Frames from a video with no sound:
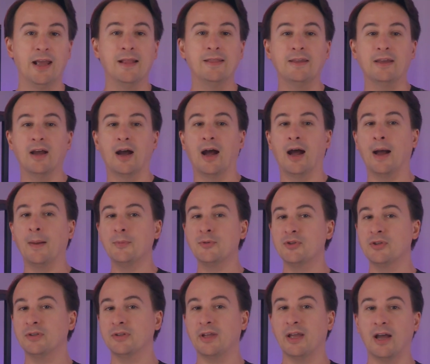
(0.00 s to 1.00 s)
and the
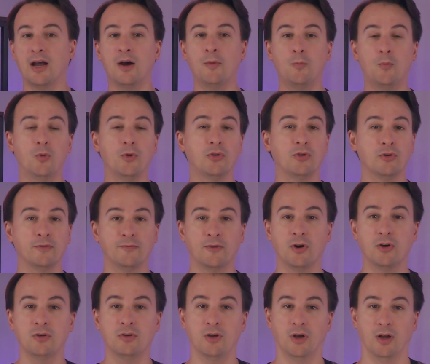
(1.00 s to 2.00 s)
option to help with your
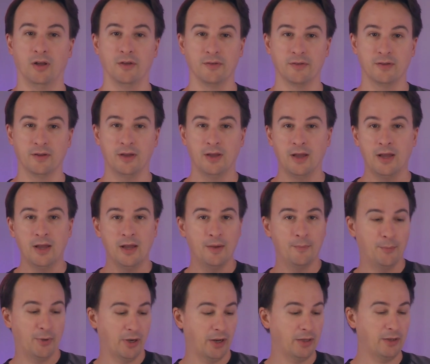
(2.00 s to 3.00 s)
phone calls.
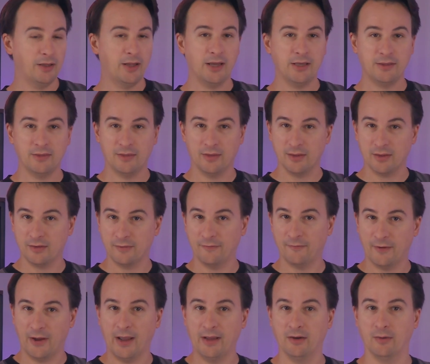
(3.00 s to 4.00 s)
But unlike this
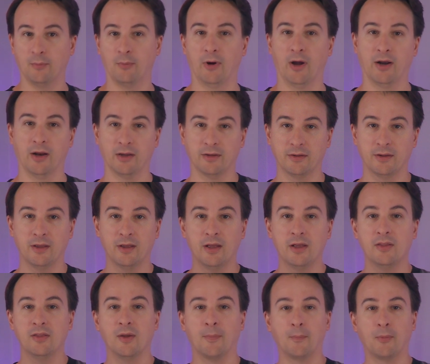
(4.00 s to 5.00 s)
final product,
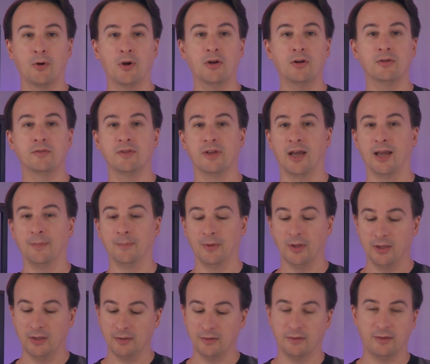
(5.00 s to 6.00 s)
the prototype
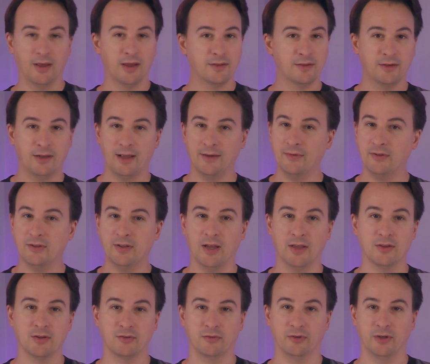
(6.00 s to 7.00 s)
doesn't have a
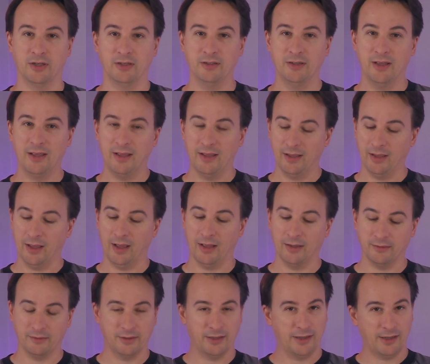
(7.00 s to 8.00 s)
touchscreen,
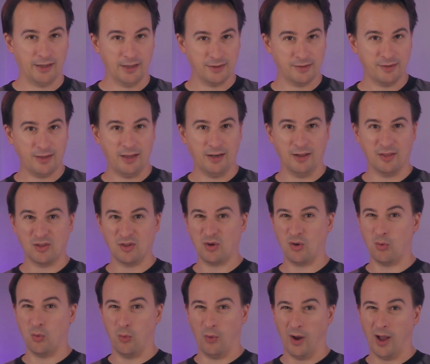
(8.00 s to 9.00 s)
and like I said, it's
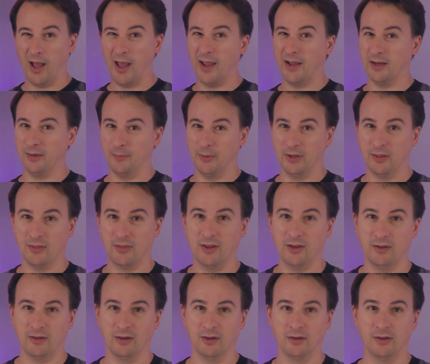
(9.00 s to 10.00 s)
quite a bit
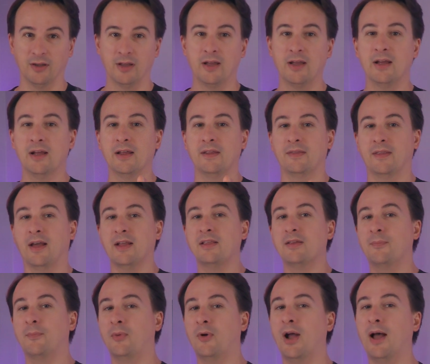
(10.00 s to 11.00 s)
thicker.
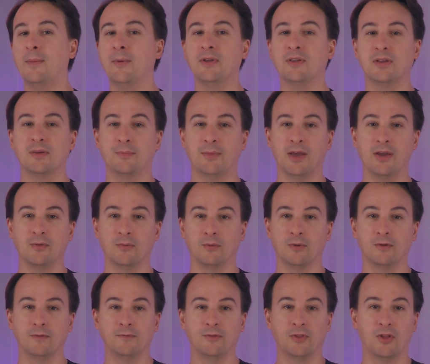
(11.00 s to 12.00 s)
That's probably to make
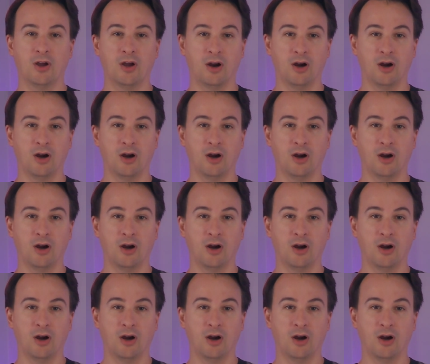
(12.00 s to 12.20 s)
room for the